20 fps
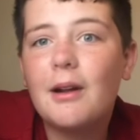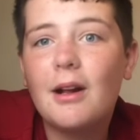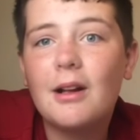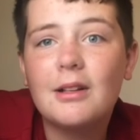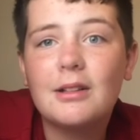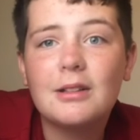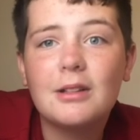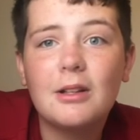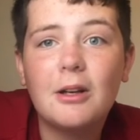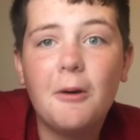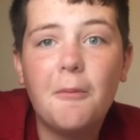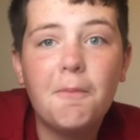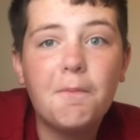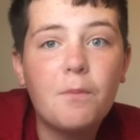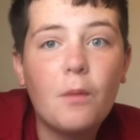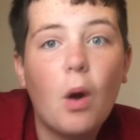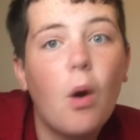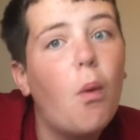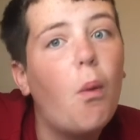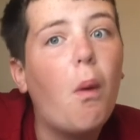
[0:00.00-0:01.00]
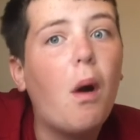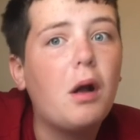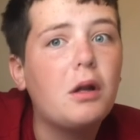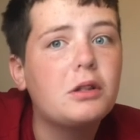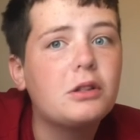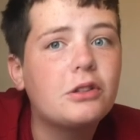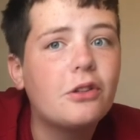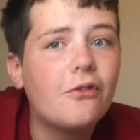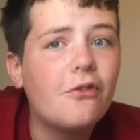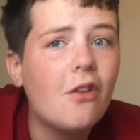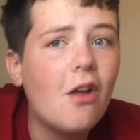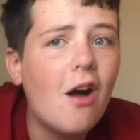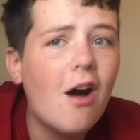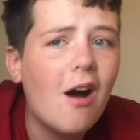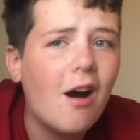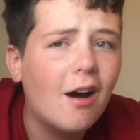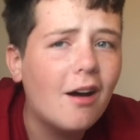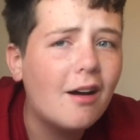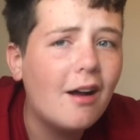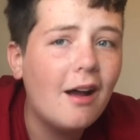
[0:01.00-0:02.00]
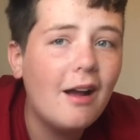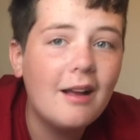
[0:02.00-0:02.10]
also watch the vlog,